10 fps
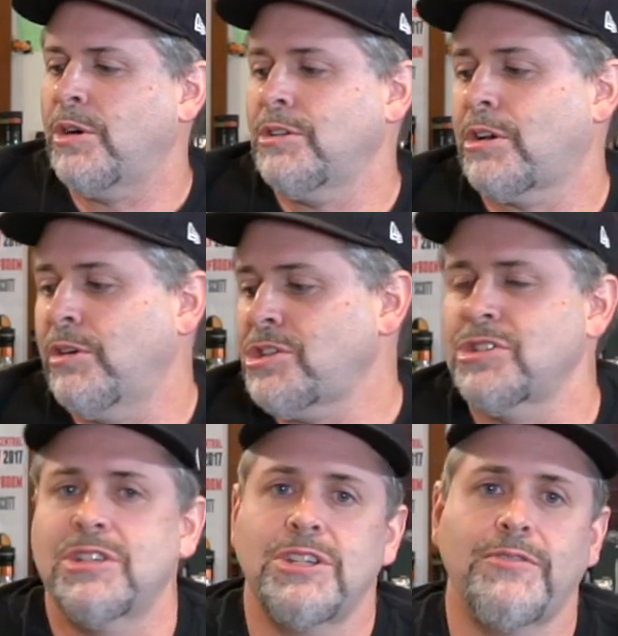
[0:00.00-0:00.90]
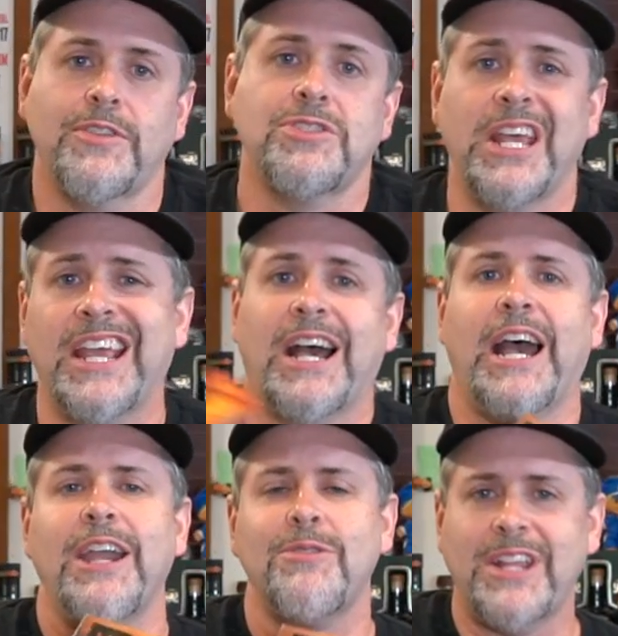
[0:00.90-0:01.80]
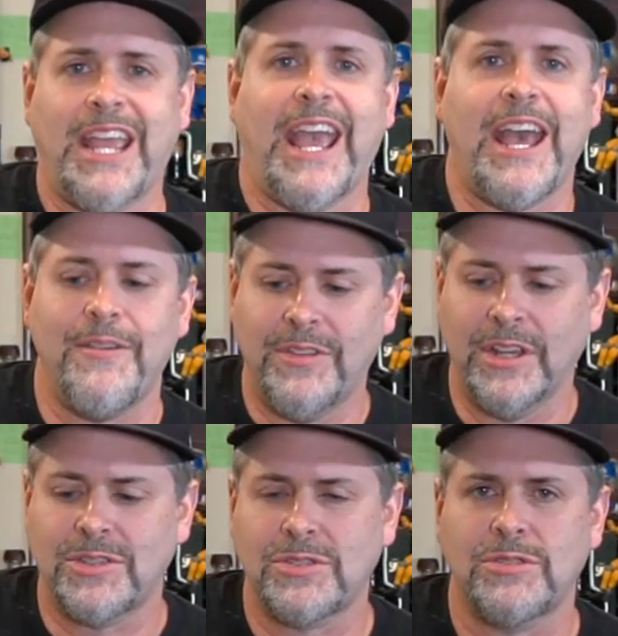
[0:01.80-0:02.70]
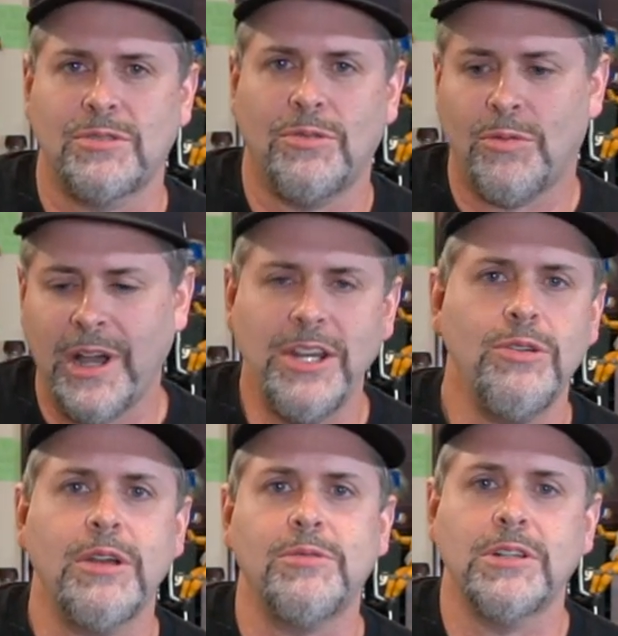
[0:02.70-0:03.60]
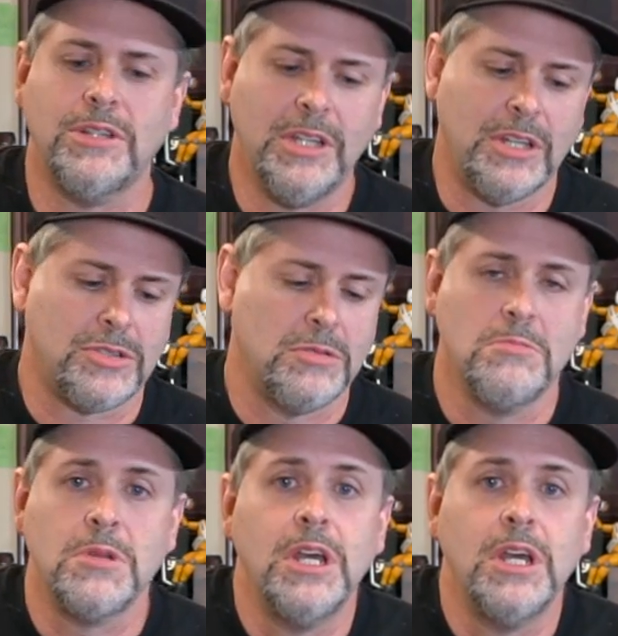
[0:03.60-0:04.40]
one of the questions is, if you say, I already have this, why do I want this?